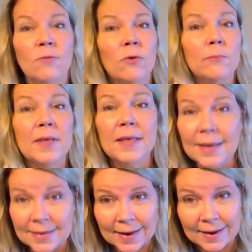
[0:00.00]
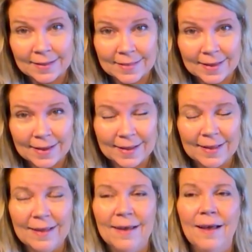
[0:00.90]
and repeat anything.
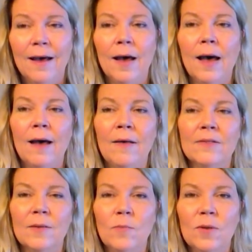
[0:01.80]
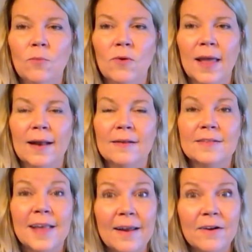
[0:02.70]
Some people get
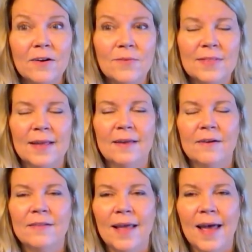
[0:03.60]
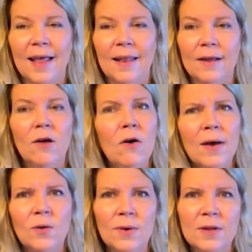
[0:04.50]
scared when they hear that, like, oh,
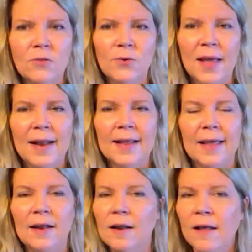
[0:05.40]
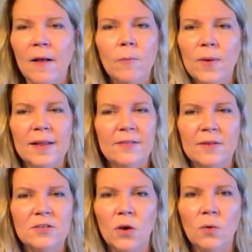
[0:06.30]
I don't want to go through that again. But it's
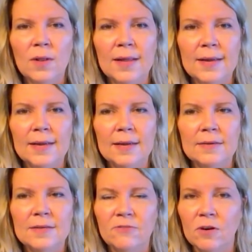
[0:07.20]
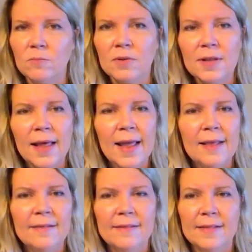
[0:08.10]
a totally different
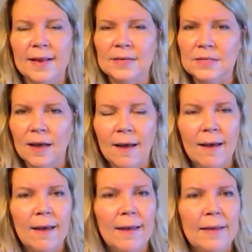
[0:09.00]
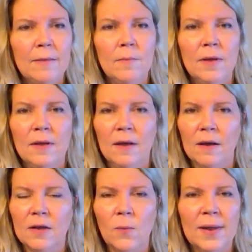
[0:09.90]
place and time,
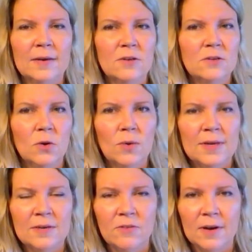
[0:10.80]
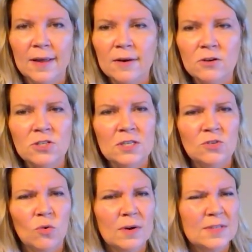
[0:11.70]
going into a totally different energy.
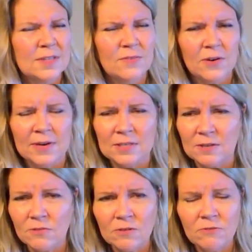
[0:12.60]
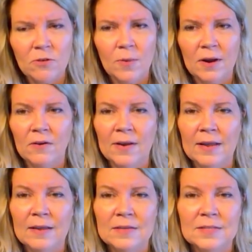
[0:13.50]
Taurus is very different from
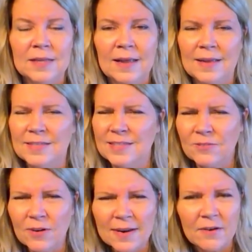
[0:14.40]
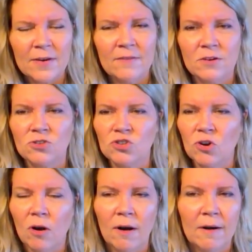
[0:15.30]
Aries. It's a different area of your
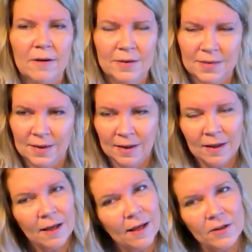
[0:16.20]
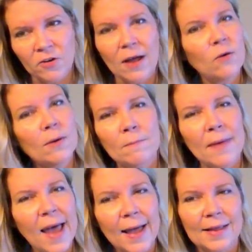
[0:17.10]
chart. You're not going
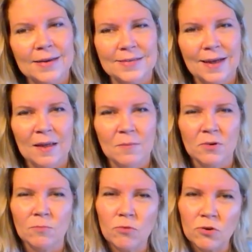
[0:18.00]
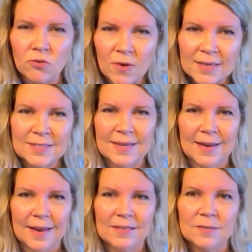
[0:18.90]
back in time, you're
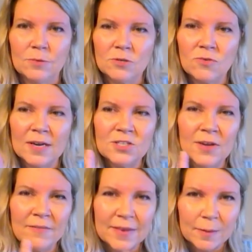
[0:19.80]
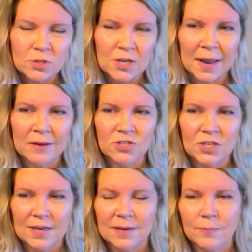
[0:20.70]
progressing, and to progress you have to keep
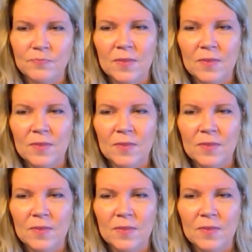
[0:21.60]
changing.